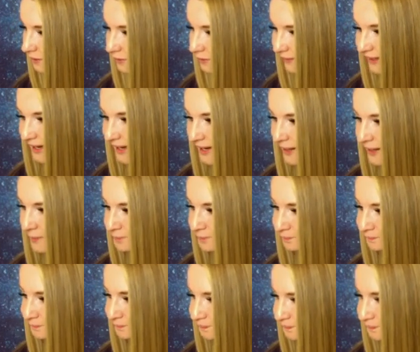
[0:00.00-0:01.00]
Okay.
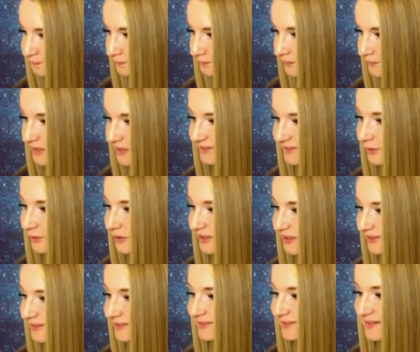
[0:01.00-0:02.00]
So
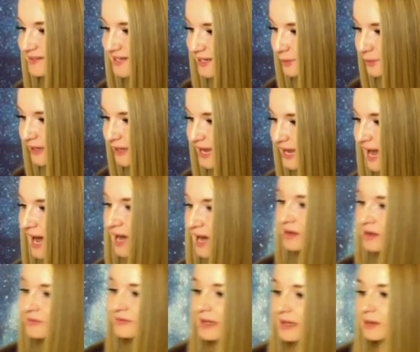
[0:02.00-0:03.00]
this is neat. We
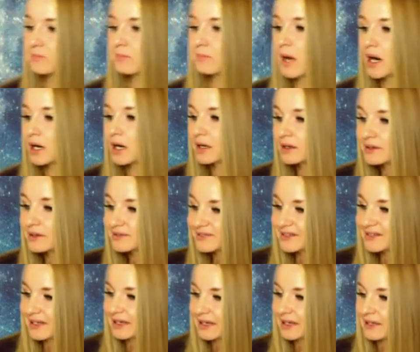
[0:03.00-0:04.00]
have Mars
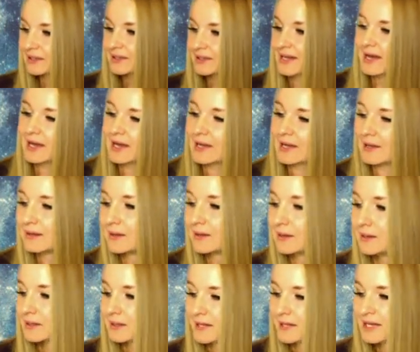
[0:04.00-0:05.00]
in
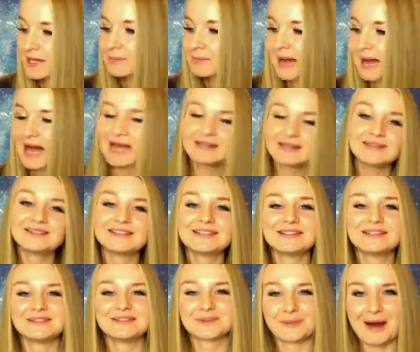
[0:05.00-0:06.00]

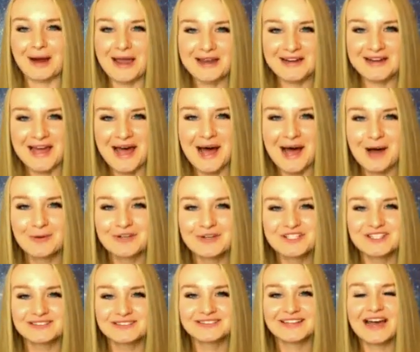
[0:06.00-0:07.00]
Pisces right now, which
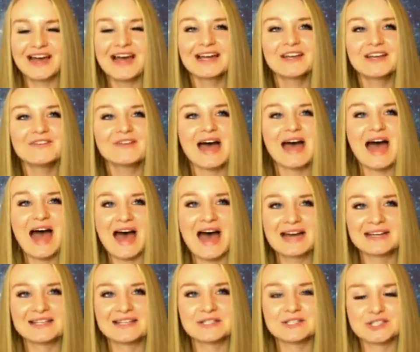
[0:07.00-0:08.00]
is kind of
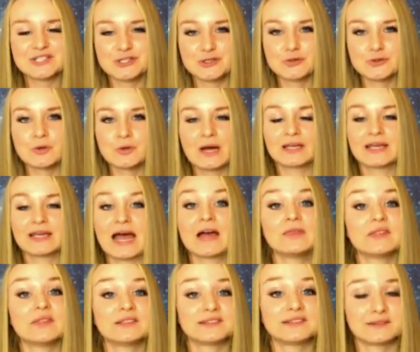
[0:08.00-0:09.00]
adding to, again,
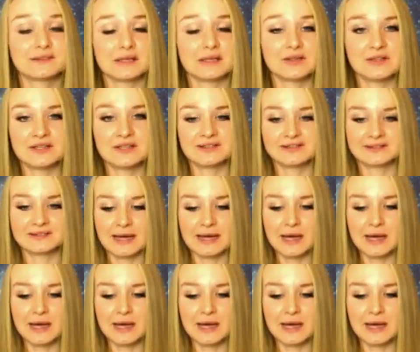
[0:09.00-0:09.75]
this